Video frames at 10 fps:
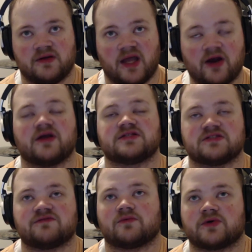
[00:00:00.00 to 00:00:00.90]
areas
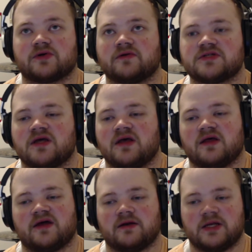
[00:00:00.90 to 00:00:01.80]
of the world,
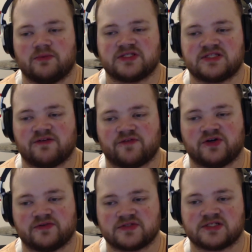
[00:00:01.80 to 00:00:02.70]
that it was
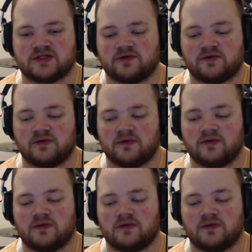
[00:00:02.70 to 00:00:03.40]
difficult to